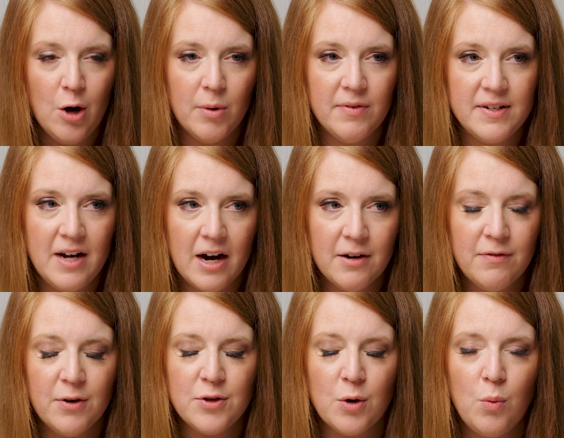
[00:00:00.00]
where
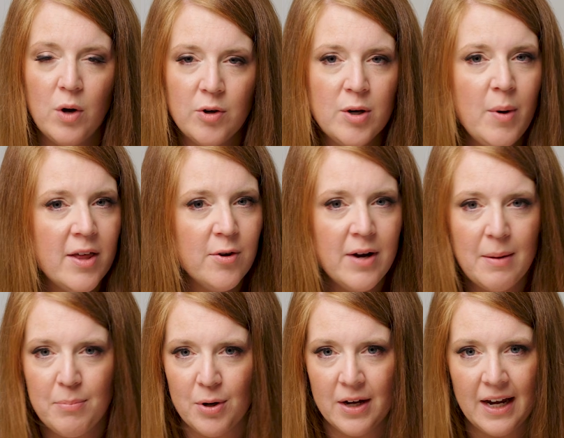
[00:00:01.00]
photographers are wondering why they're
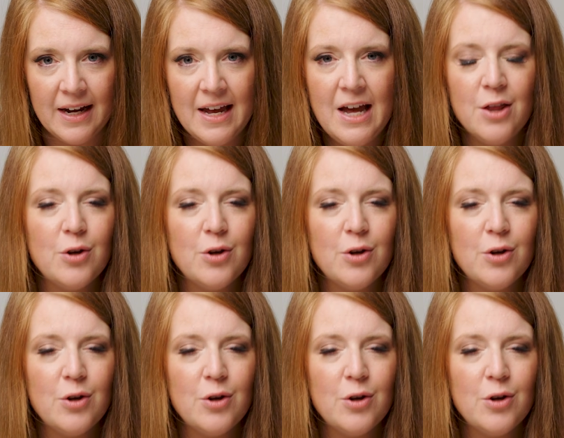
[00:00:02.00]
not booking,